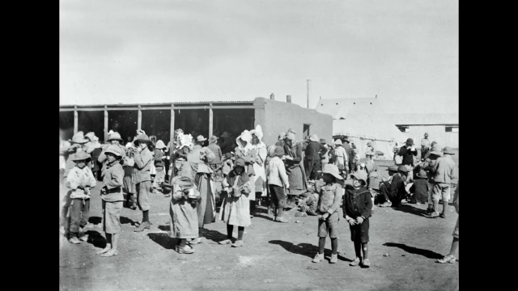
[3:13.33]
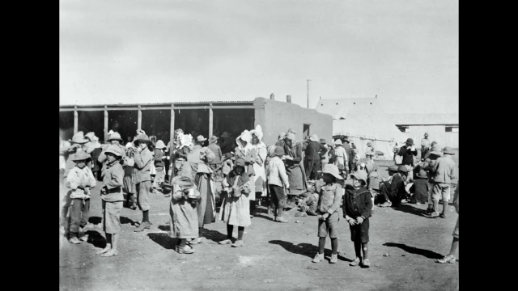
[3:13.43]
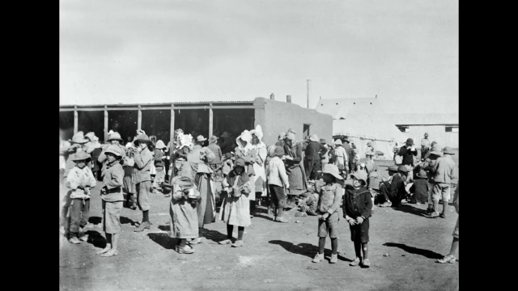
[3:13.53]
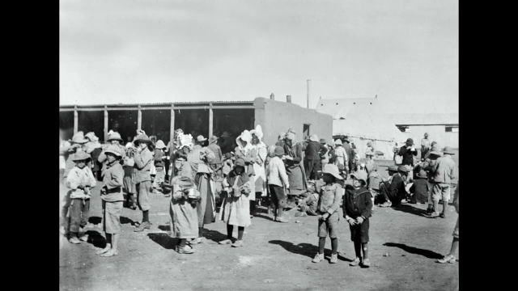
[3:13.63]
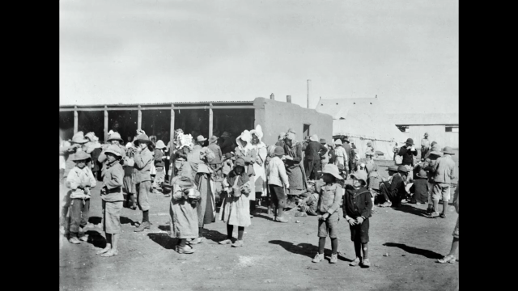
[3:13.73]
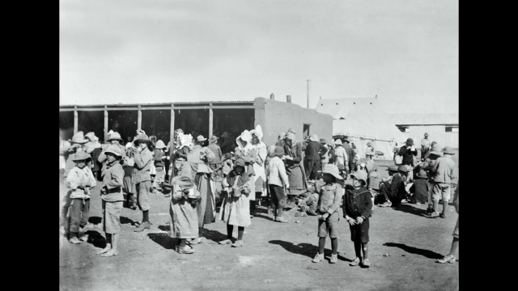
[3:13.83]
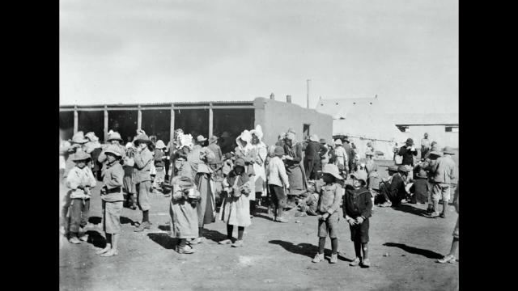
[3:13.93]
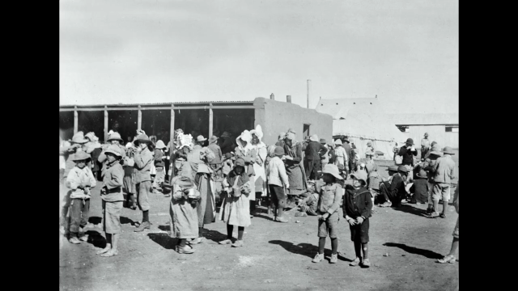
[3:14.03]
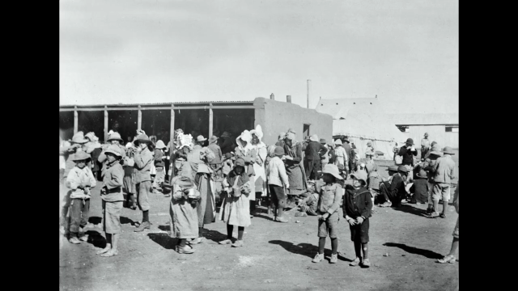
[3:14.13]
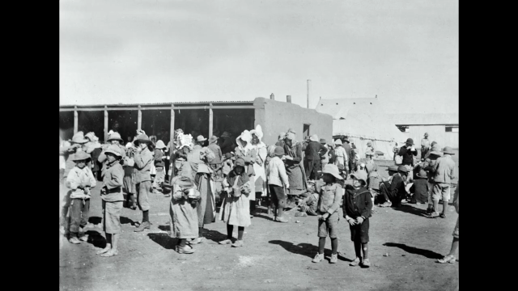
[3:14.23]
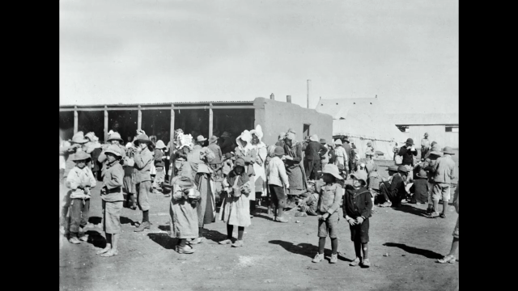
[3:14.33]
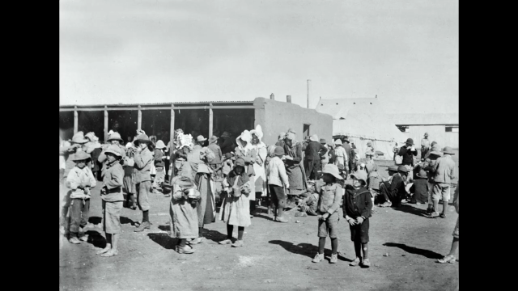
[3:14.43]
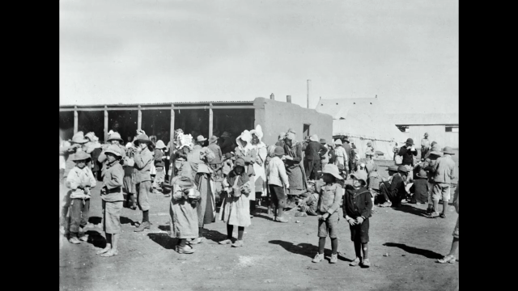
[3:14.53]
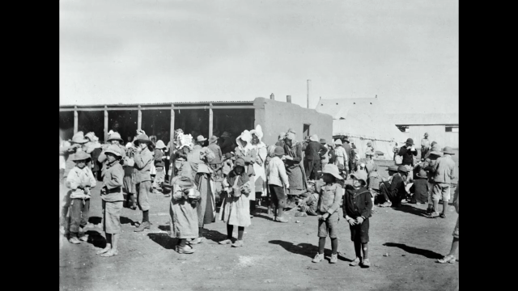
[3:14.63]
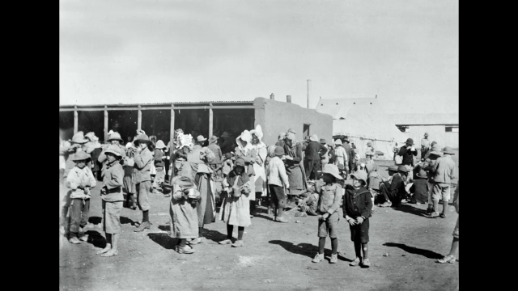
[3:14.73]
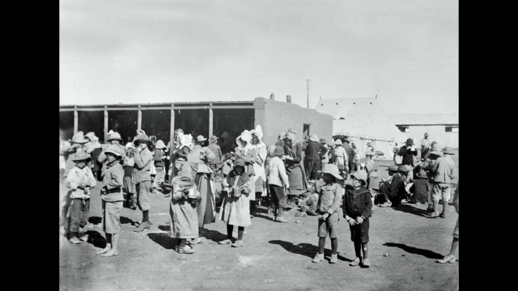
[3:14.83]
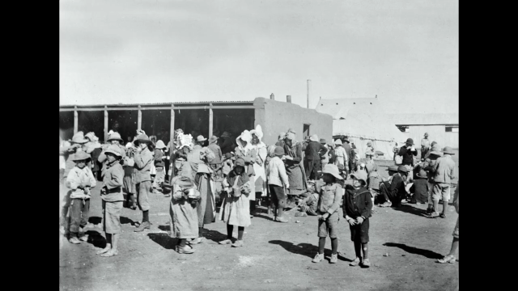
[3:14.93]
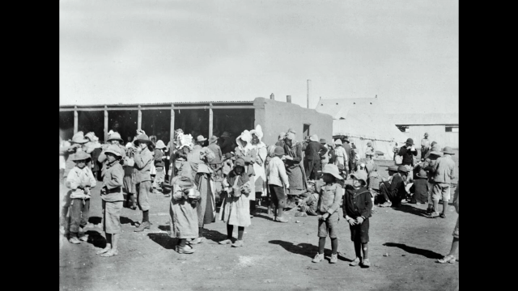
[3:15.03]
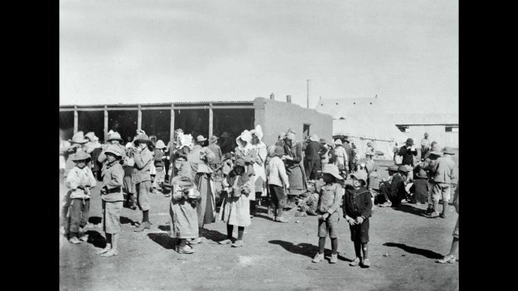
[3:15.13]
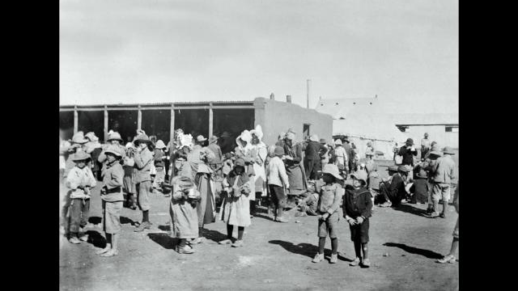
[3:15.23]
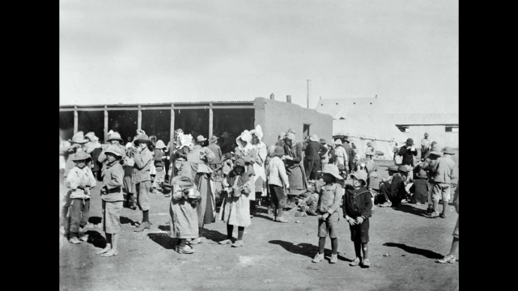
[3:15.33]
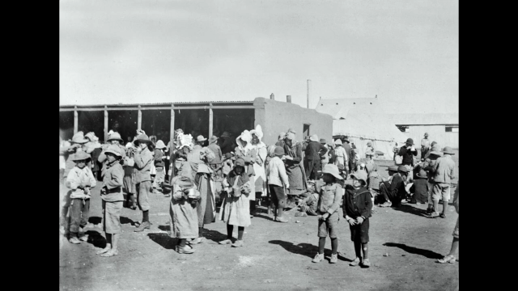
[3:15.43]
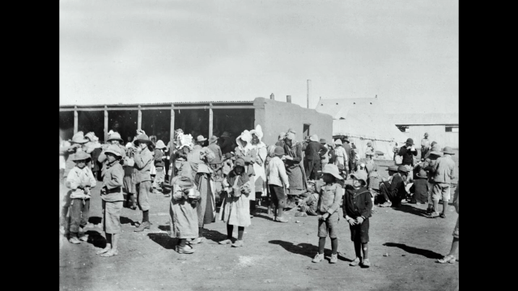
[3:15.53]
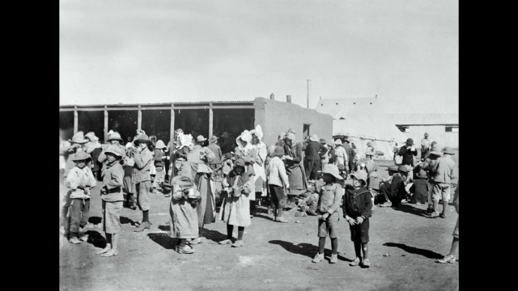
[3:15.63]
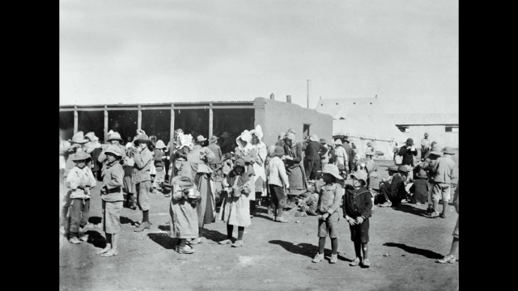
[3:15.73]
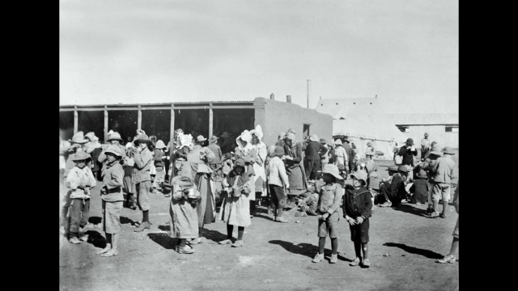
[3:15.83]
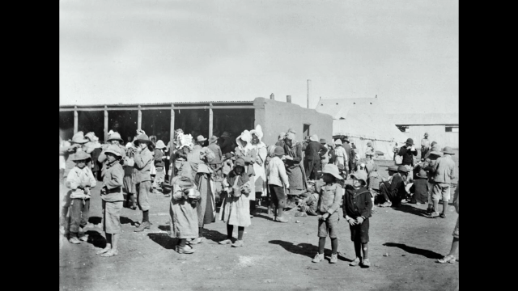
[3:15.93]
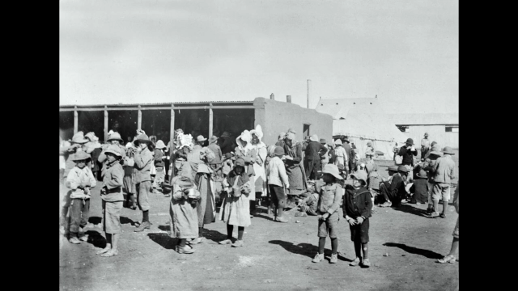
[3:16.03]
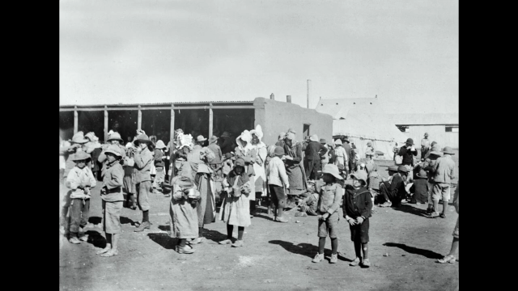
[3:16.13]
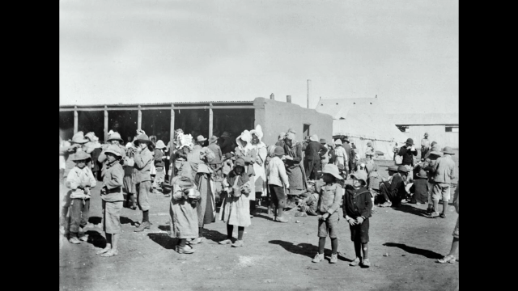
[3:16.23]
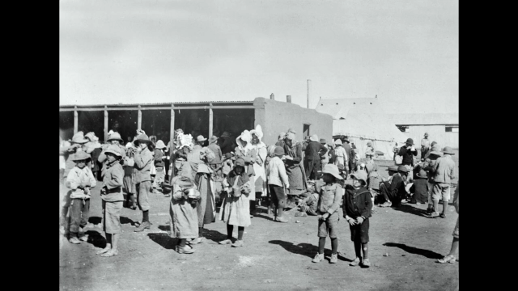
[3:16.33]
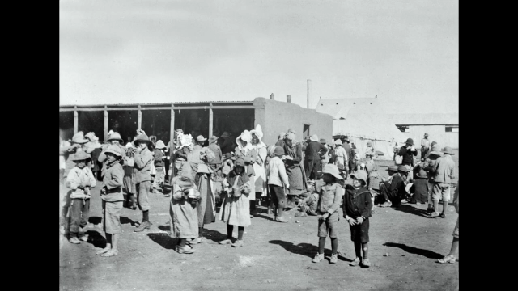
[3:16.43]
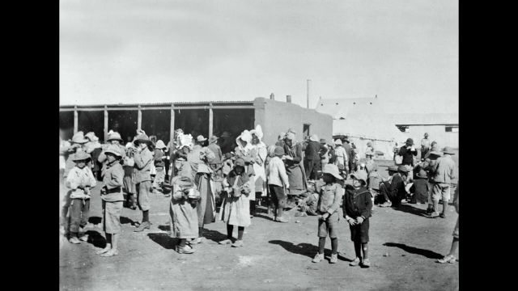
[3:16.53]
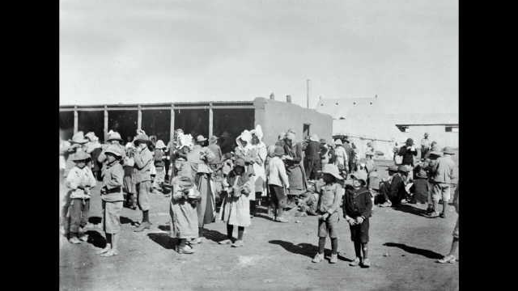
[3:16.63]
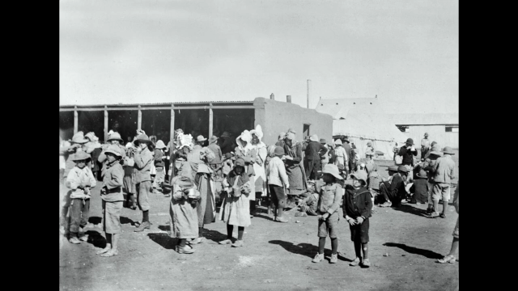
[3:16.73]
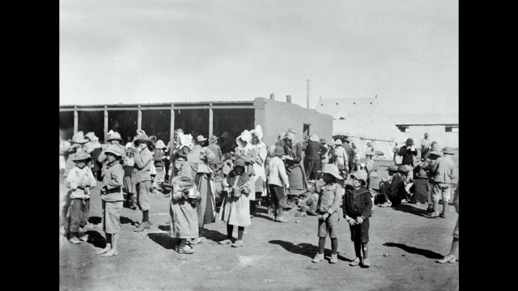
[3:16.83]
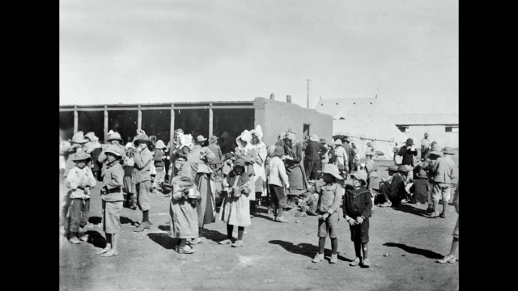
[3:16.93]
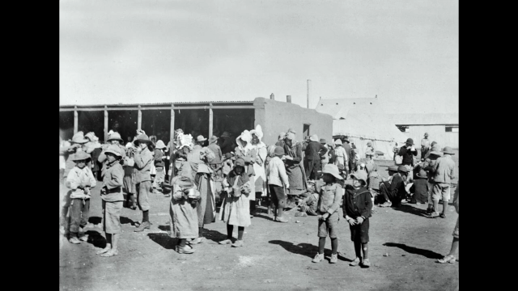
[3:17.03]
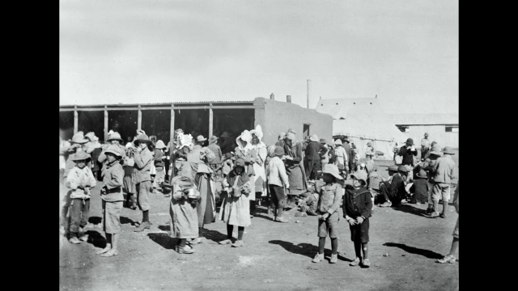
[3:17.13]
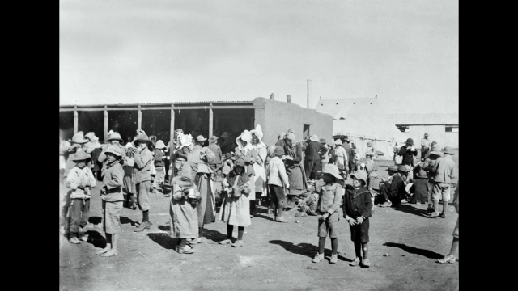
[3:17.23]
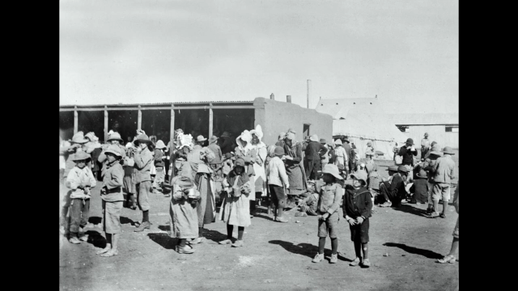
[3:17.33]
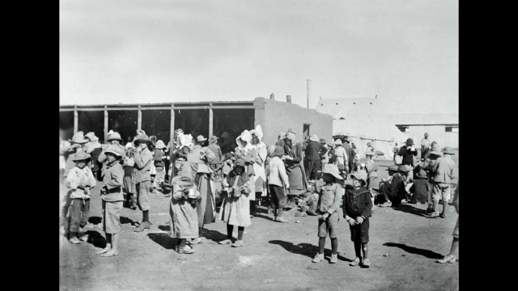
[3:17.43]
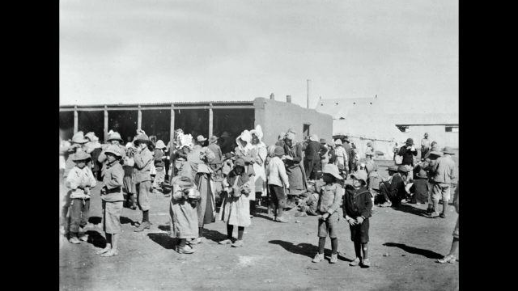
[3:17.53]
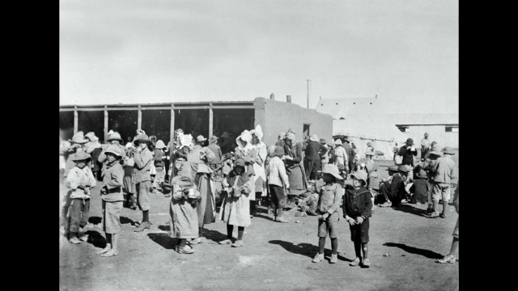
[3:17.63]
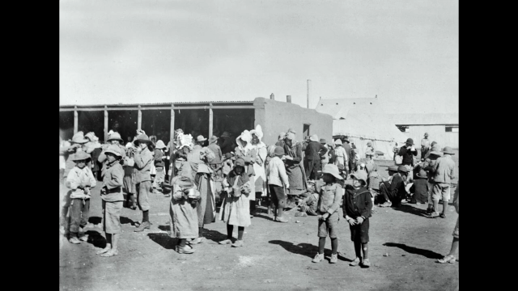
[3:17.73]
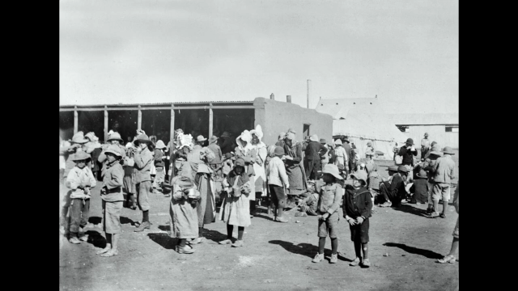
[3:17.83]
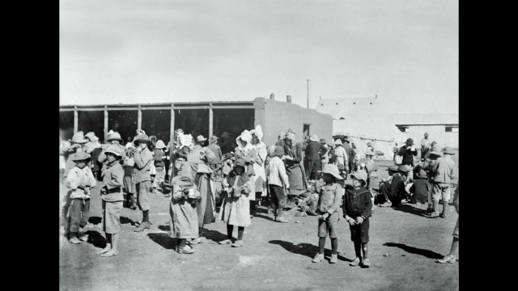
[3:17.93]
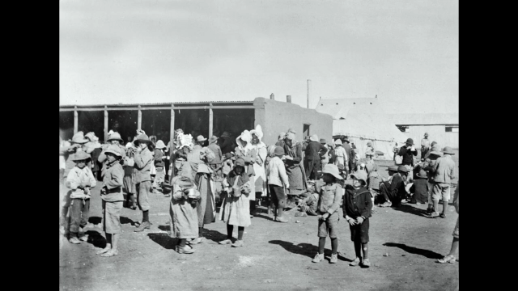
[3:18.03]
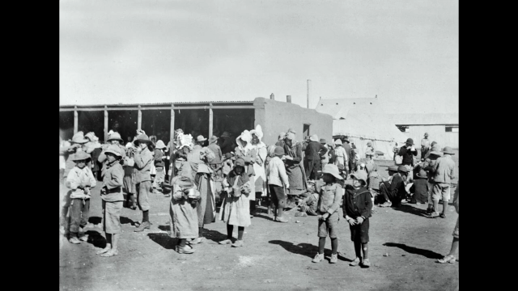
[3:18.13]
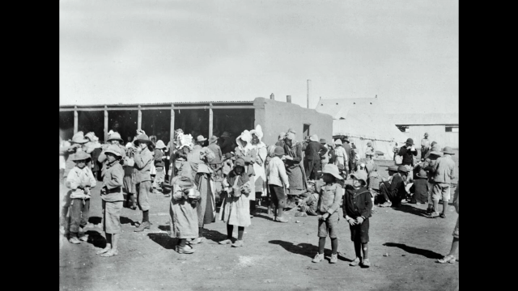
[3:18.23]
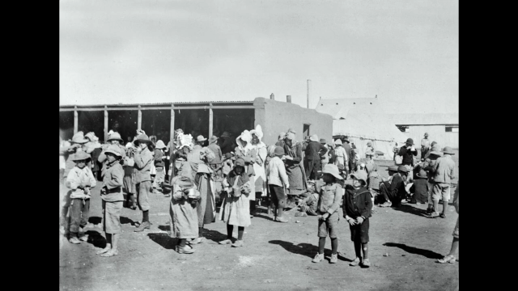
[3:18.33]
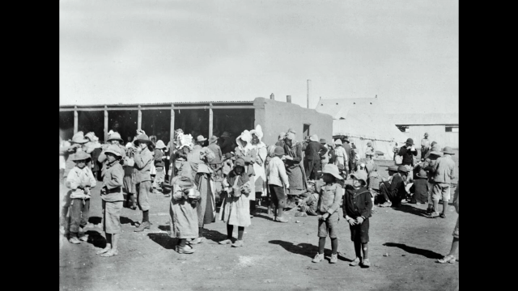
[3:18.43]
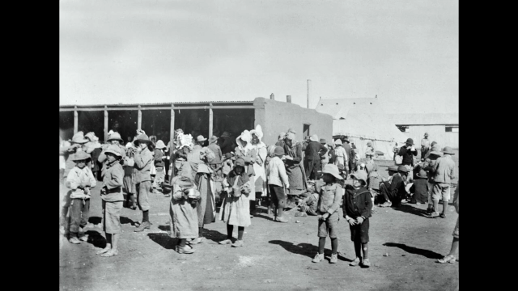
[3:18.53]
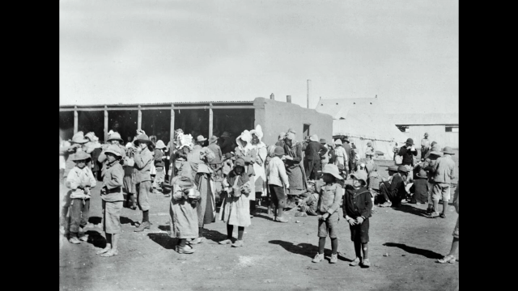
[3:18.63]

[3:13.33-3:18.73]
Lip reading: [unreadable: no face in view]